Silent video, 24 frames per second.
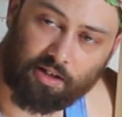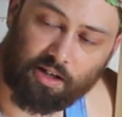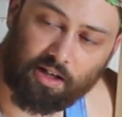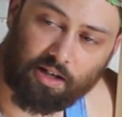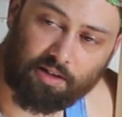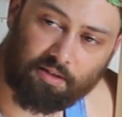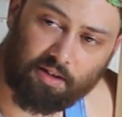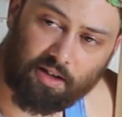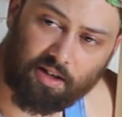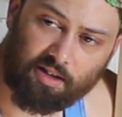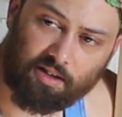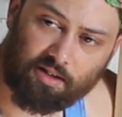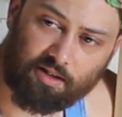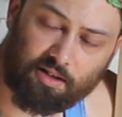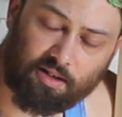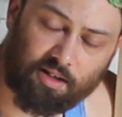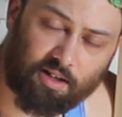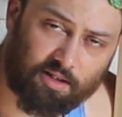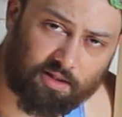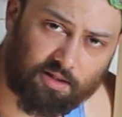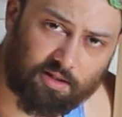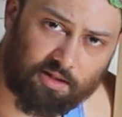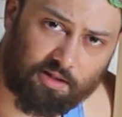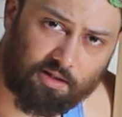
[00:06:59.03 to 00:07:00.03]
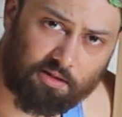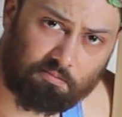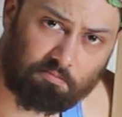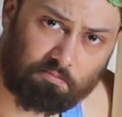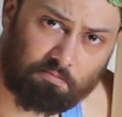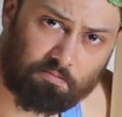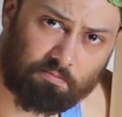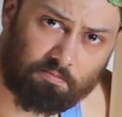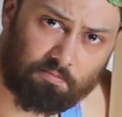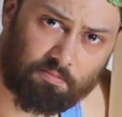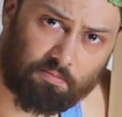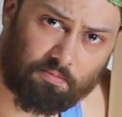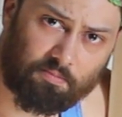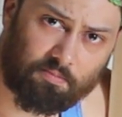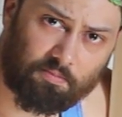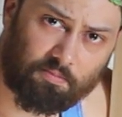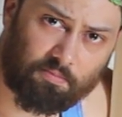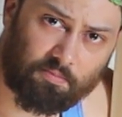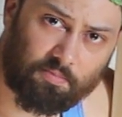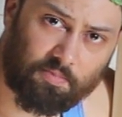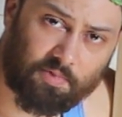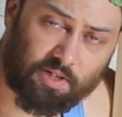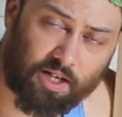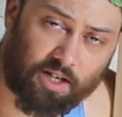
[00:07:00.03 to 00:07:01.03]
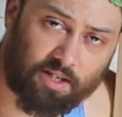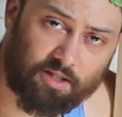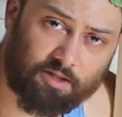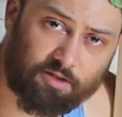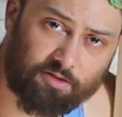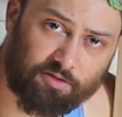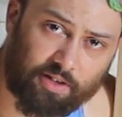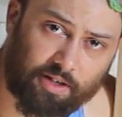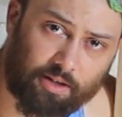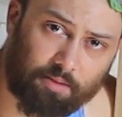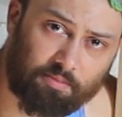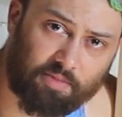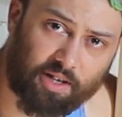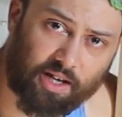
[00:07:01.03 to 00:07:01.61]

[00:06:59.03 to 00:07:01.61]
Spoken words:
and then cut the sides of them